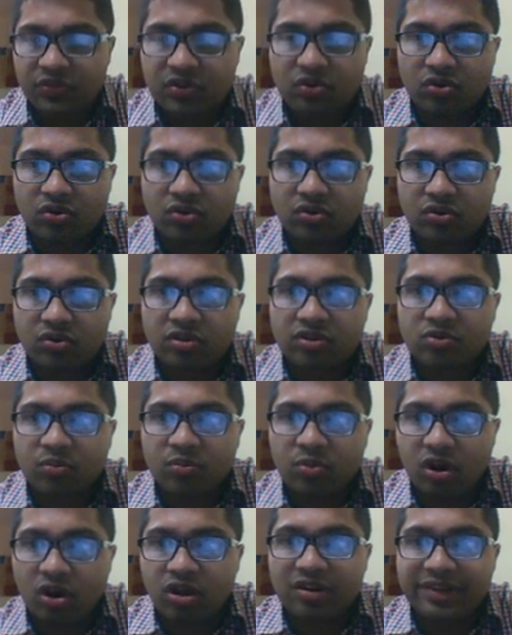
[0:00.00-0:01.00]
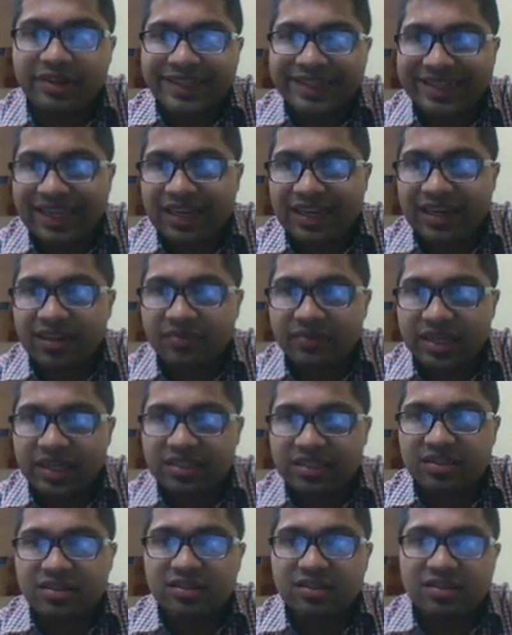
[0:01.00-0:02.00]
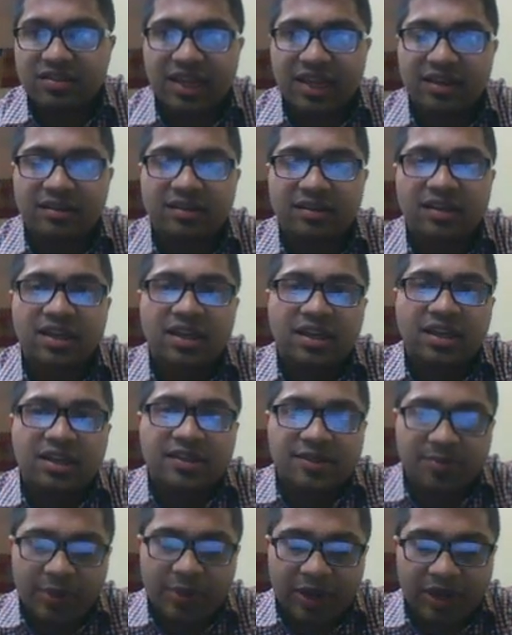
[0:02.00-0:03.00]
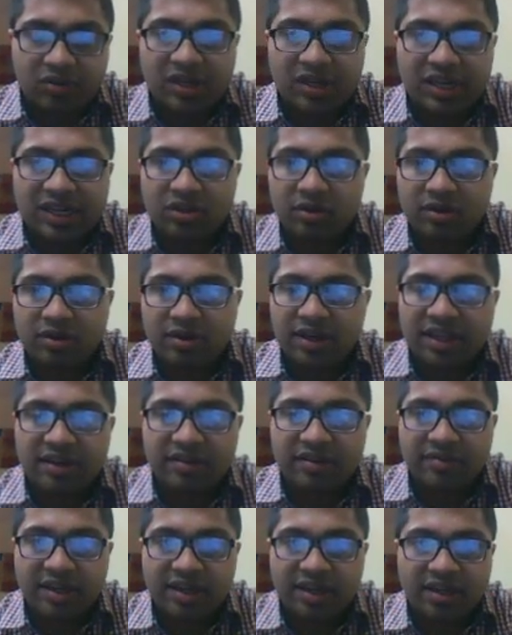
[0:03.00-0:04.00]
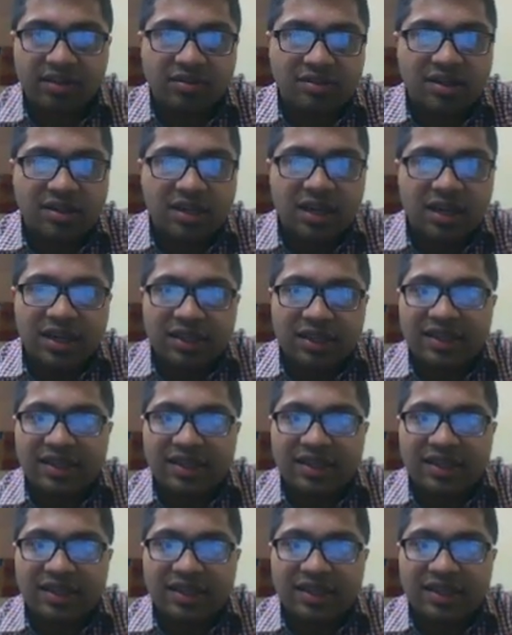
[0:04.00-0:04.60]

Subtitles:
So small retail investors can speculate on derivatives.